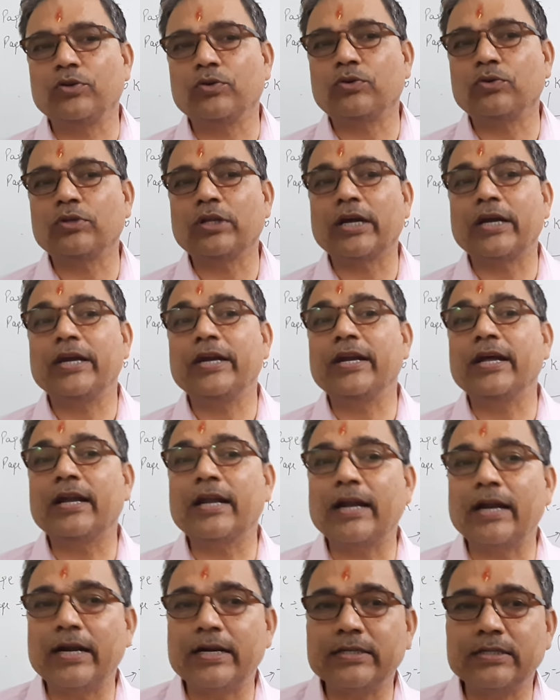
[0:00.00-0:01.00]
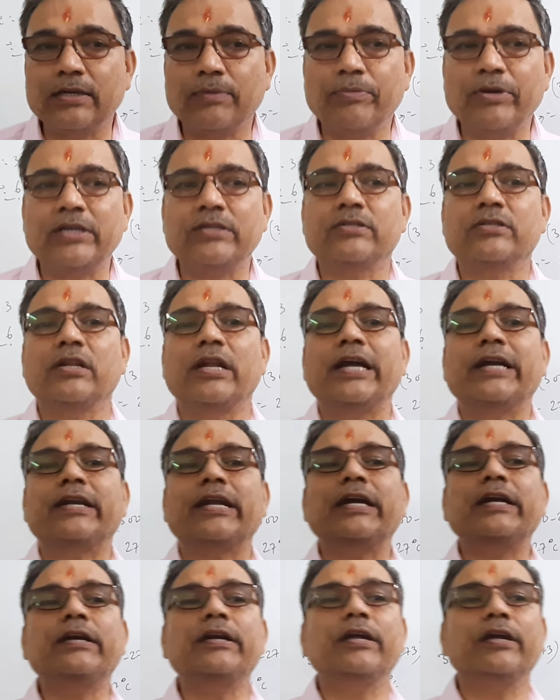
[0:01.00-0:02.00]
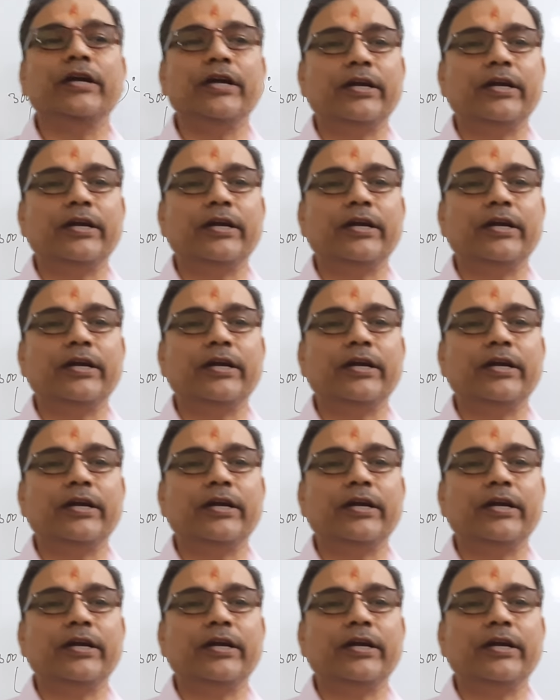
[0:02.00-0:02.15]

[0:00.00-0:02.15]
the hidden energy, means latent